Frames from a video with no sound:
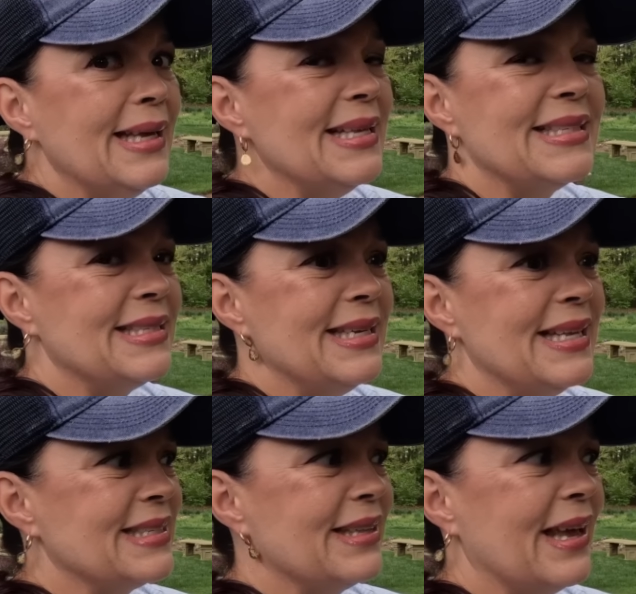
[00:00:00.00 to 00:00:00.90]
It's,
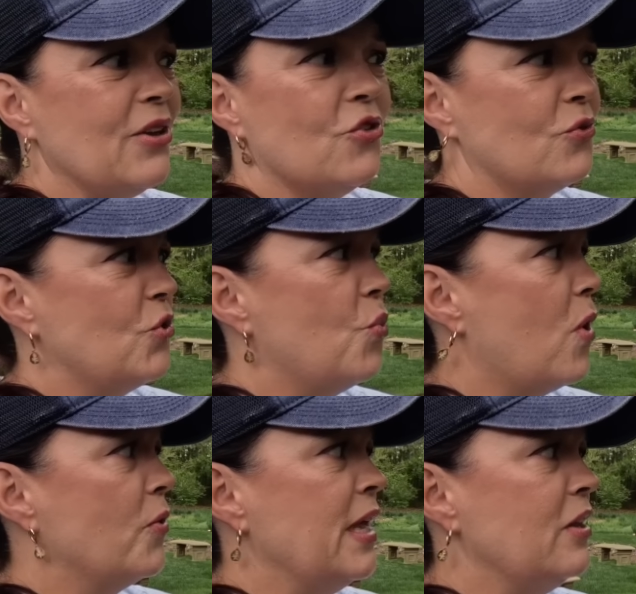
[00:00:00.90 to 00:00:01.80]
it's like you you
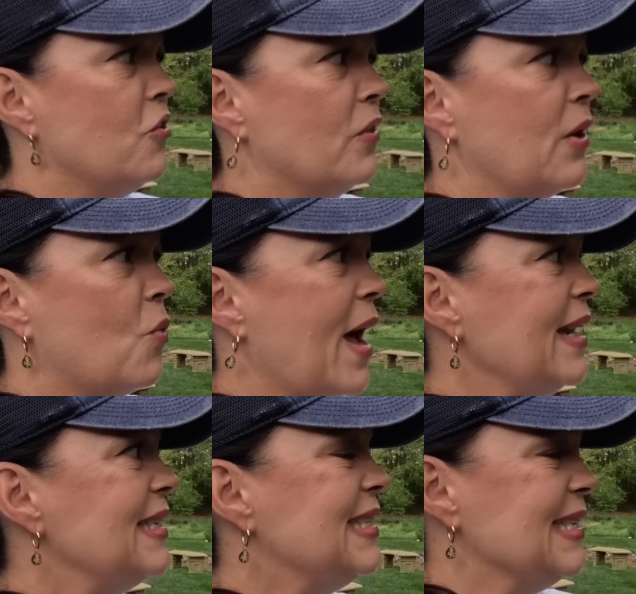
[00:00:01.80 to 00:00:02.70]
walk in and you're like,
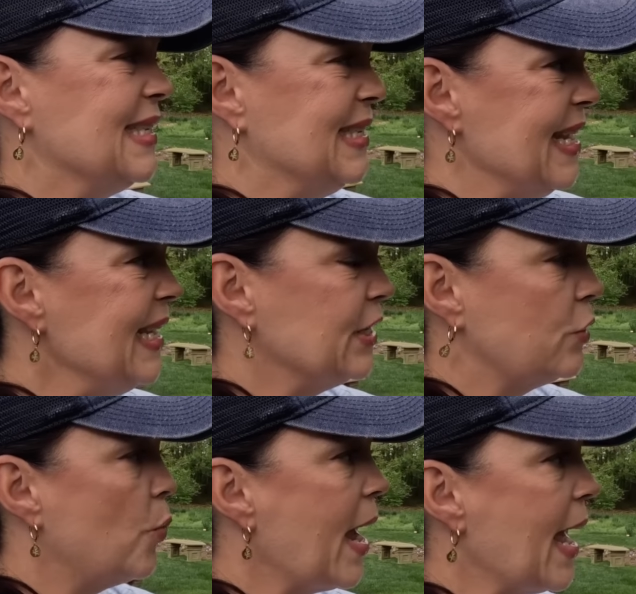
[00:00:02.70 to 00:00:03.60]
why does it stink
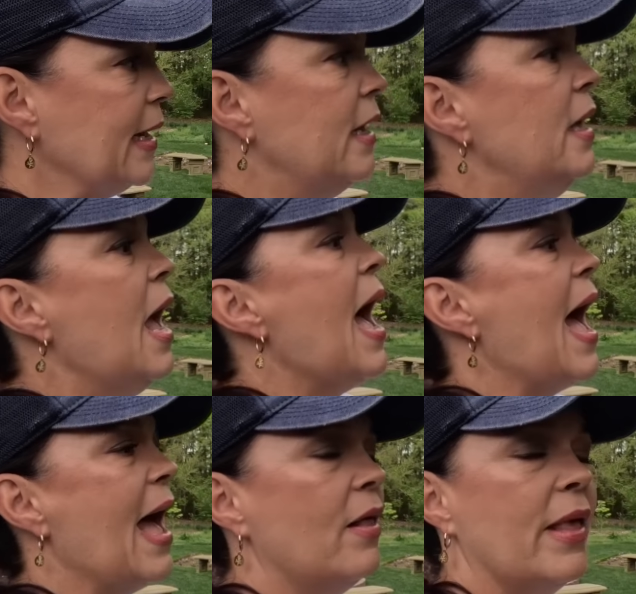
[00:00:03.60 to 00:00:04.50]
so bad?
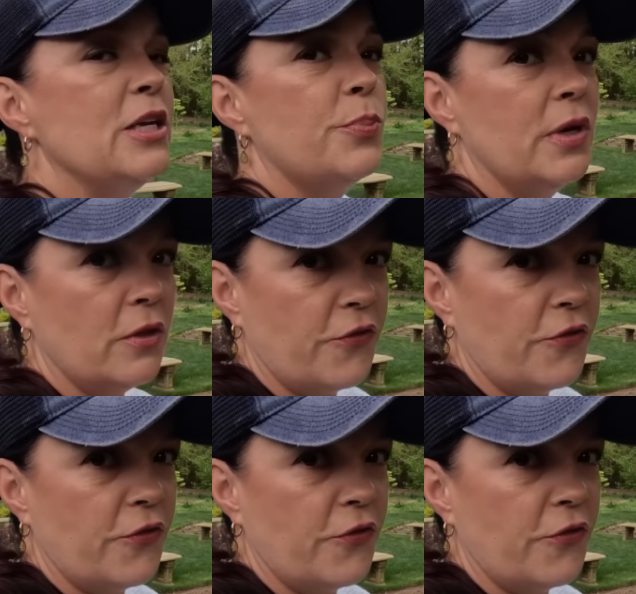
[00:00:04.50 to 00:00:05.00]
I like to put out the